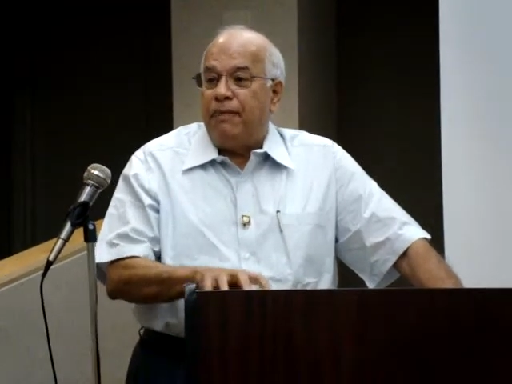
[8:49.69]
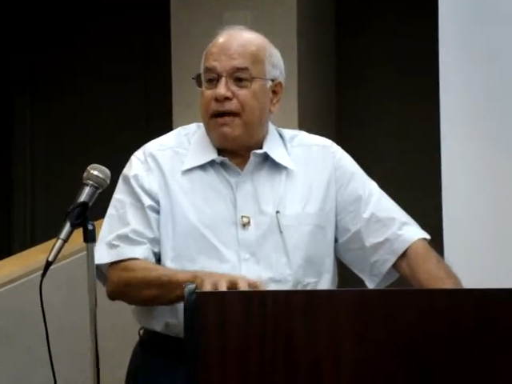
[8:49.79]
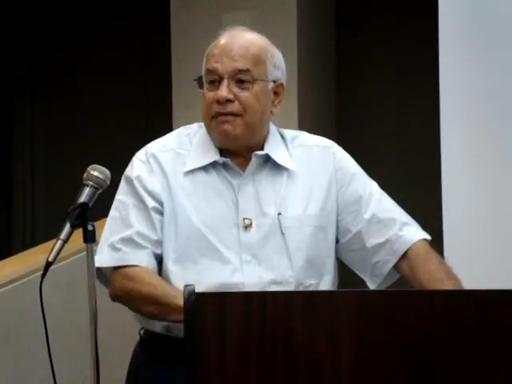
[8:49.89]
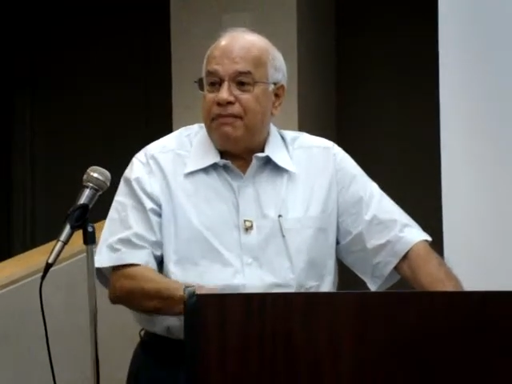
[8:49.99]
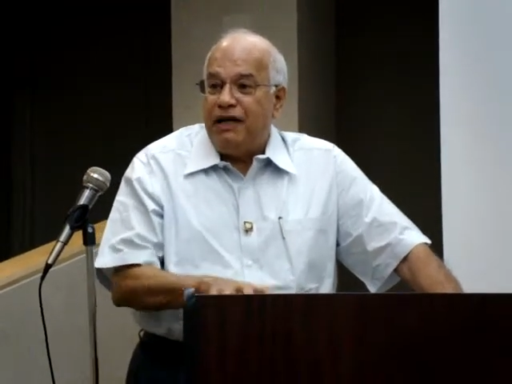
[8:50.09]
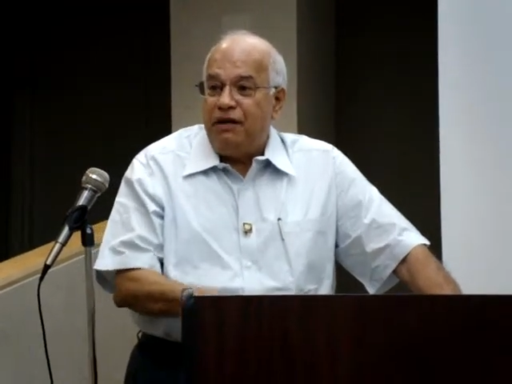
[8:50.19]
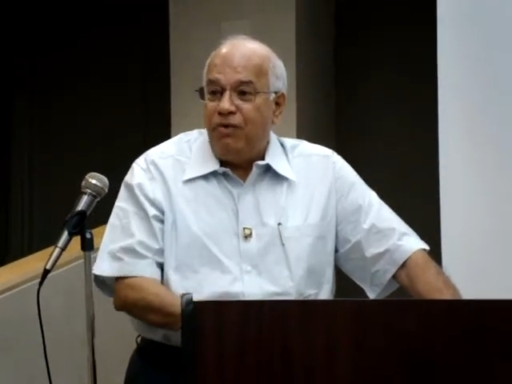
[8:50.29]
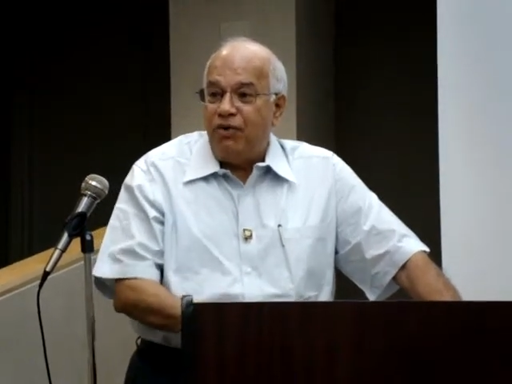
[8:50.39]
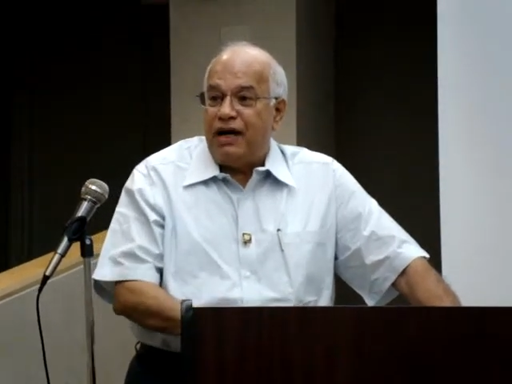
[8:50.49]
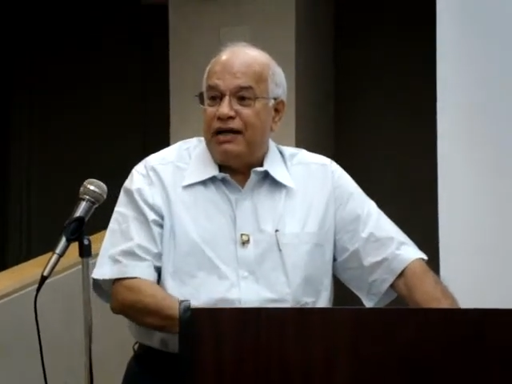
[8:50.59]
my
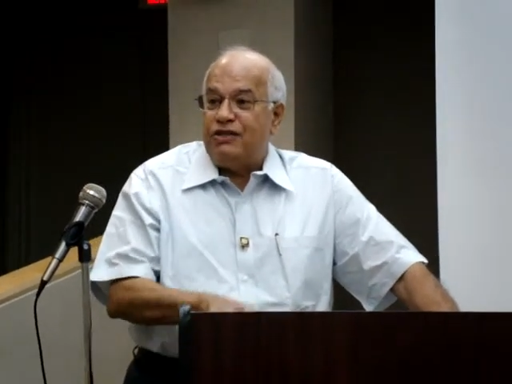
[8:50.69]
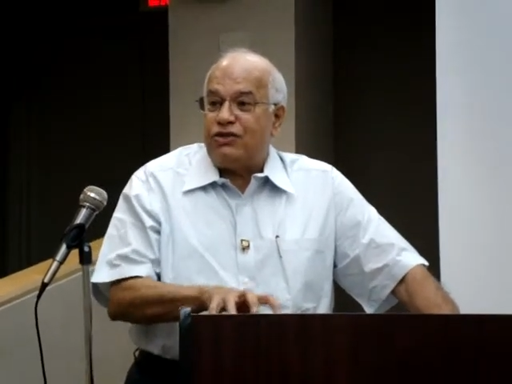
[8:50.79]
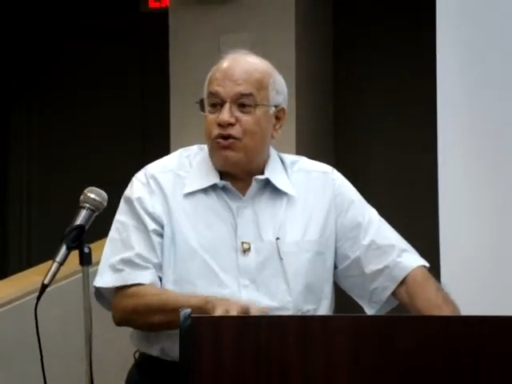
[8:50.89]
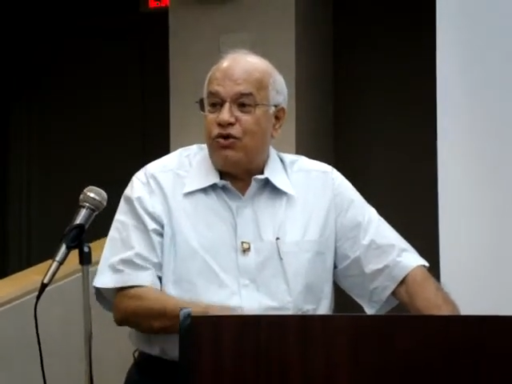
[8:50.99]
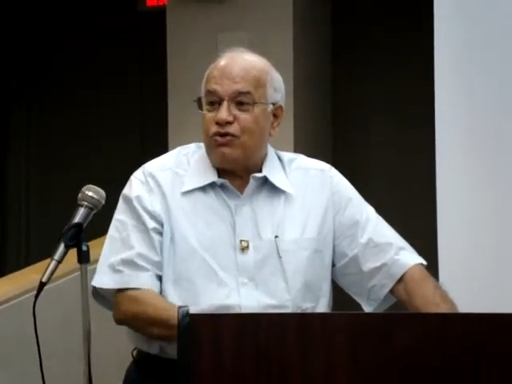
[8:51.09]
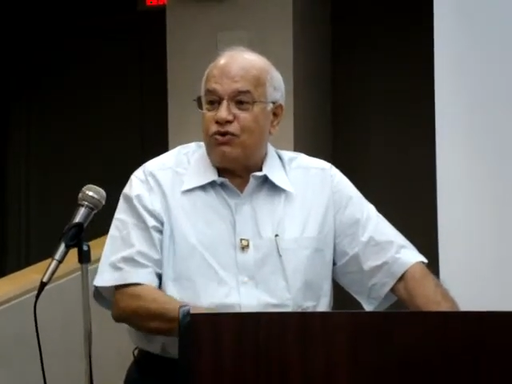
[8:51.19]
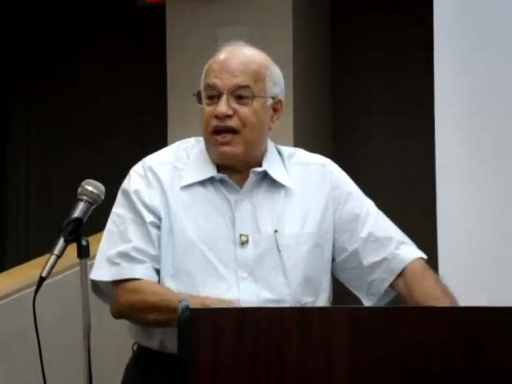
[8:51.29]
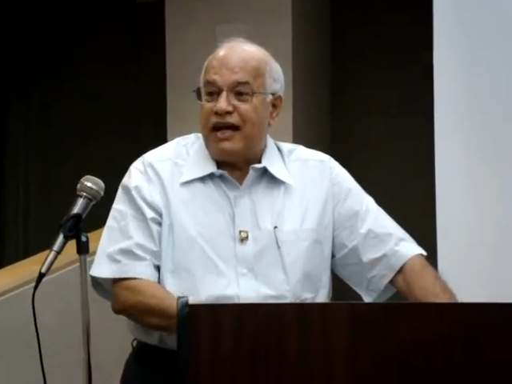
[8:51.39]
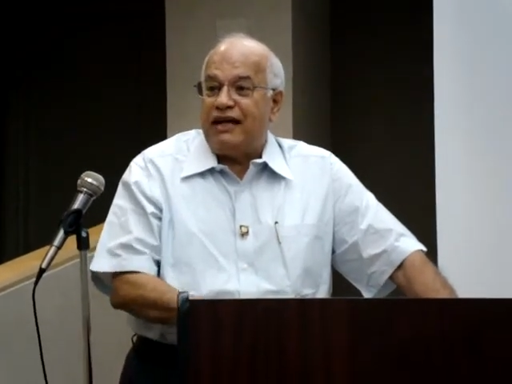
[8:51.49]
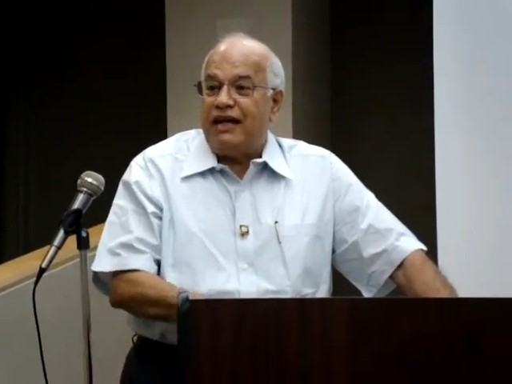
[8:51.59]
Billimora is going to
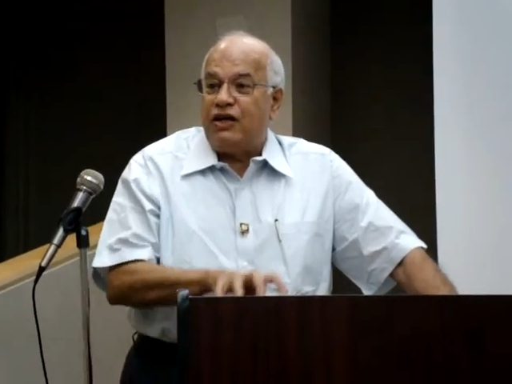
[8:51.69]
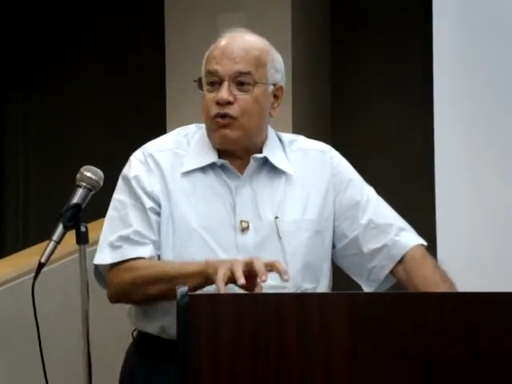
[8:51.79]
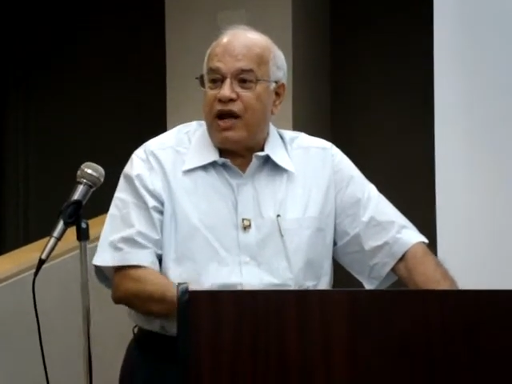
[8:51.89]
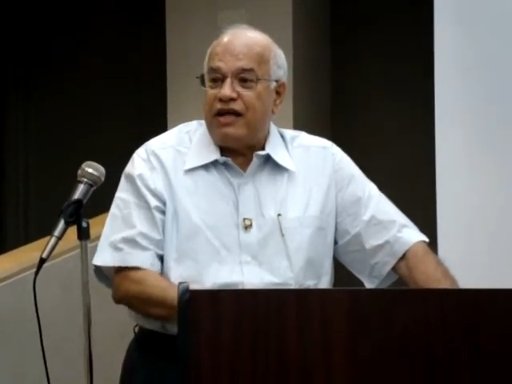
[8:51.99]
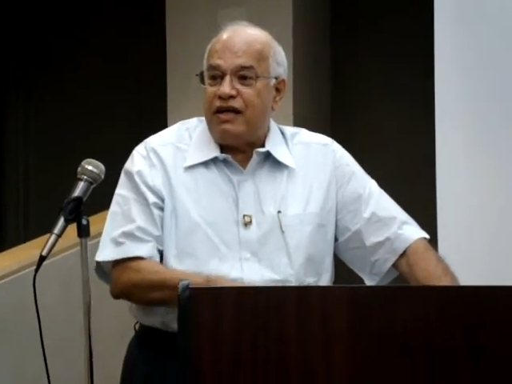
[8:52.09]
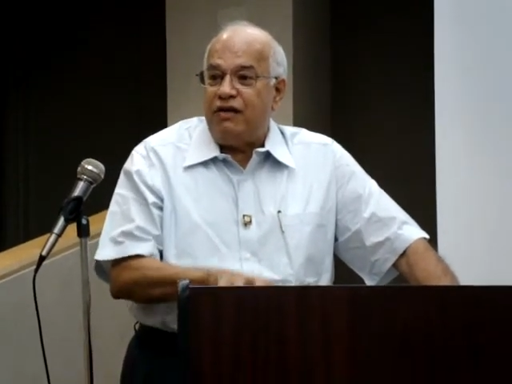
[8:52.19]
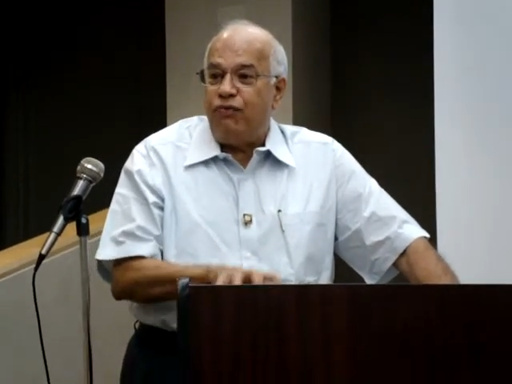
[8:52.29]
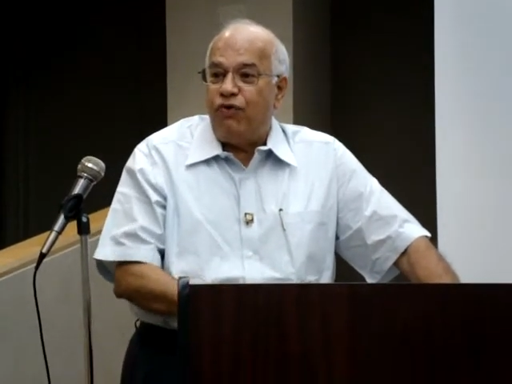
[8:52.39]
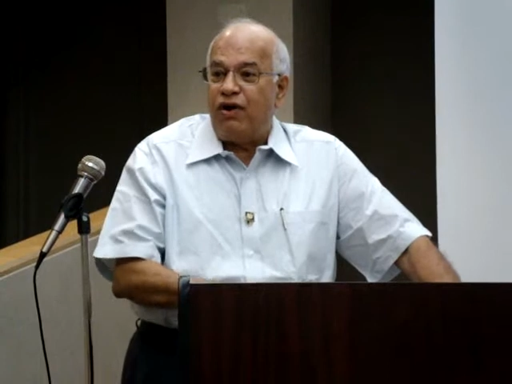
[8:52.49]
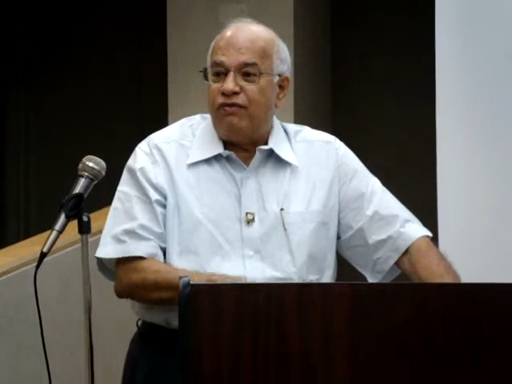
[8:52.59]
get
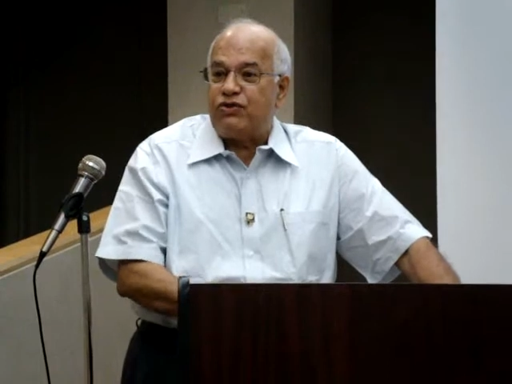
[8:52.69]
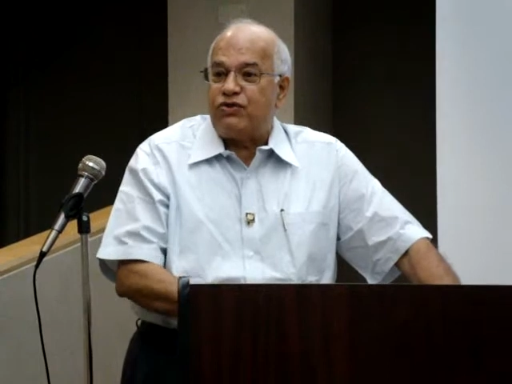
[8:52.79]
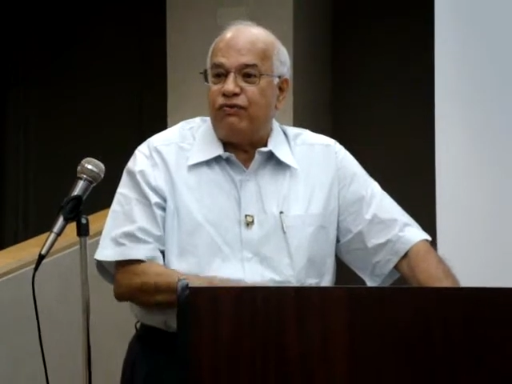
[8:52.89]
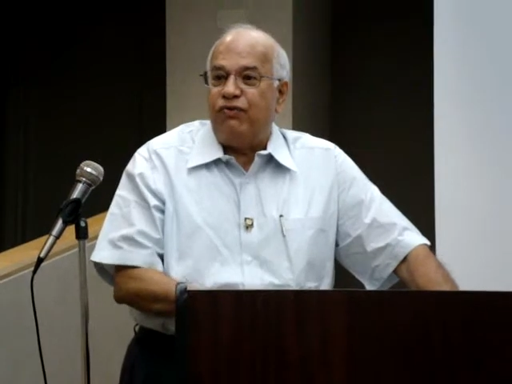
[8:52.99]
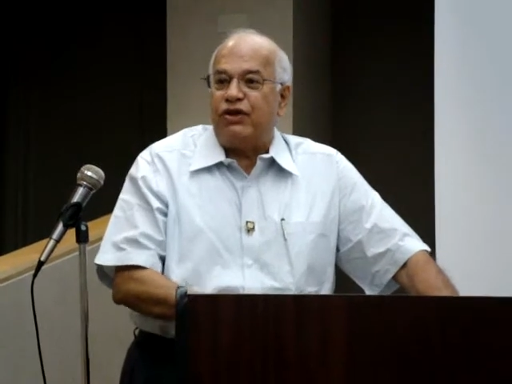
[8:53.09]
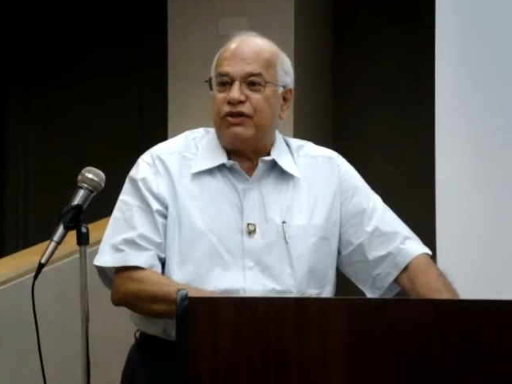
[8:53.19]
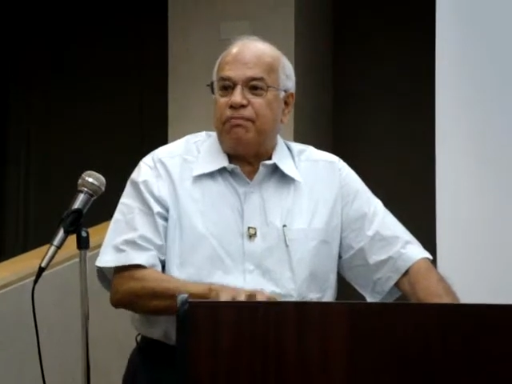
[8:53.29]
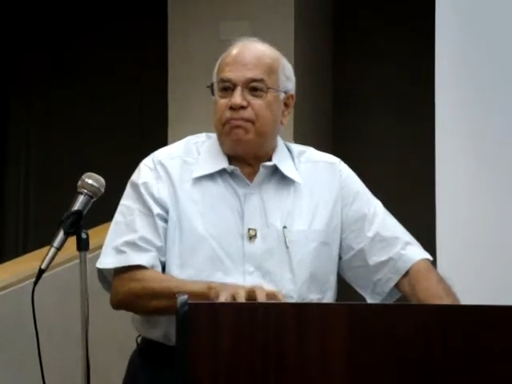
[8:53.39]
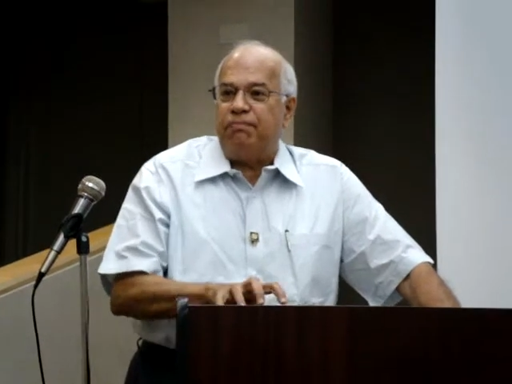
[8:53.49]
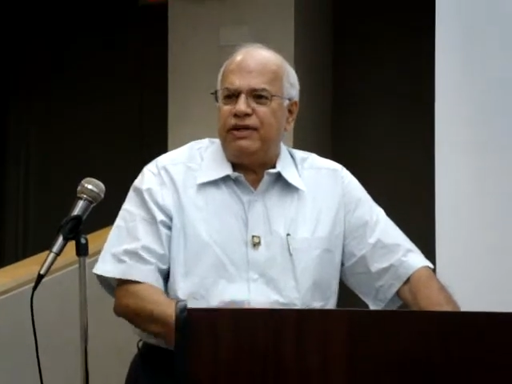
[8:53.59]
24 hours of
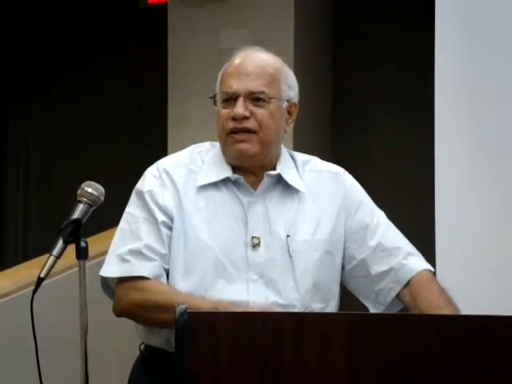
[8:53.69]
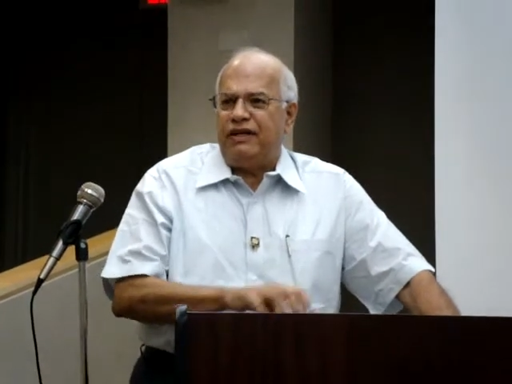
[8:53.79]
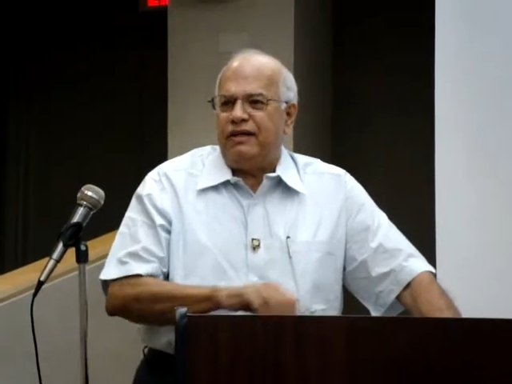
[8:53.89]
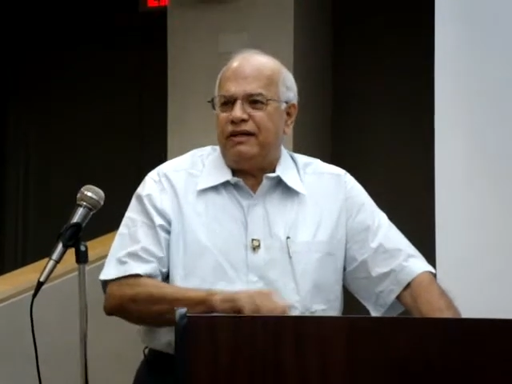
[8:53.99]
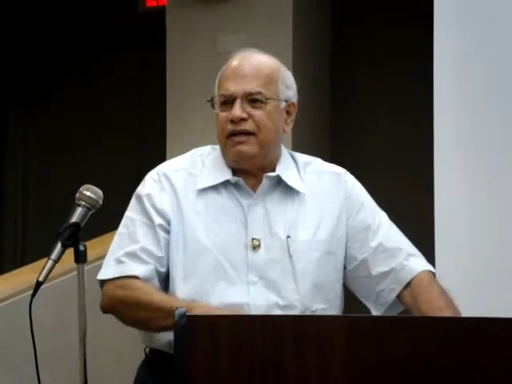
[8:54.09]
water, period.